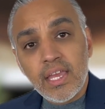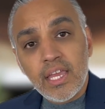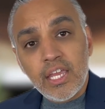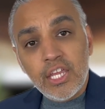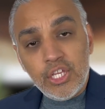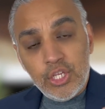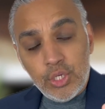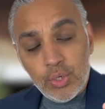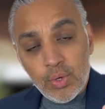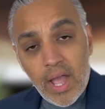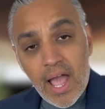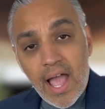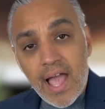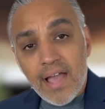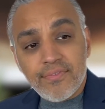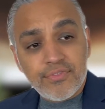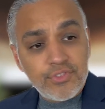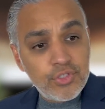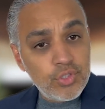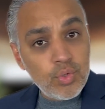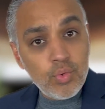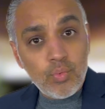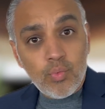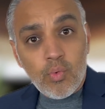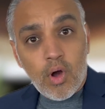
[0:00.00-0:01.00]
You have
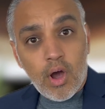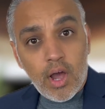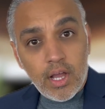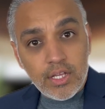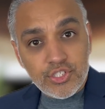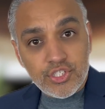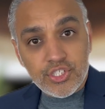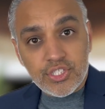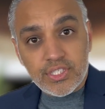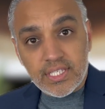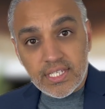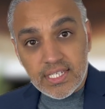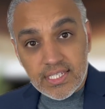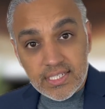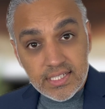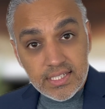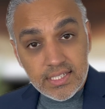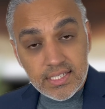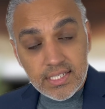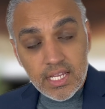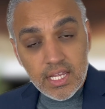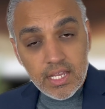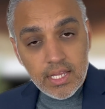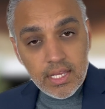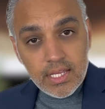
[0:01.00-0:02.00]
to watch
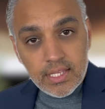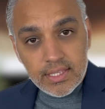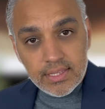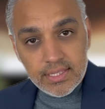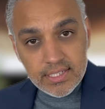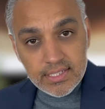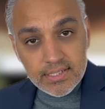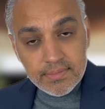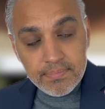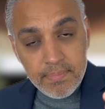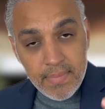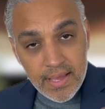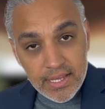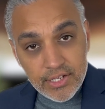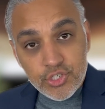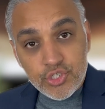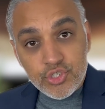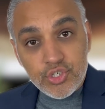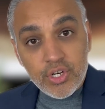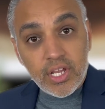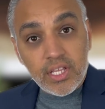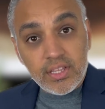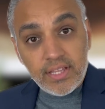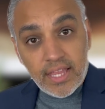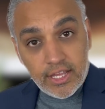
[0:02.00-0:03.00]
this
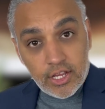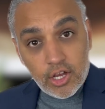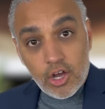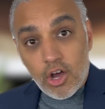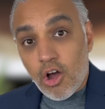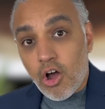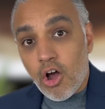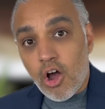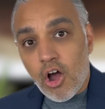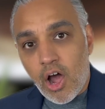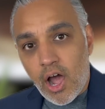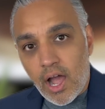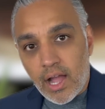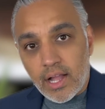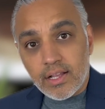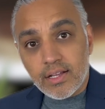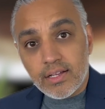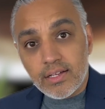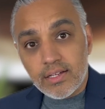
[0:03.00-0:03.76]
metric like a hawk.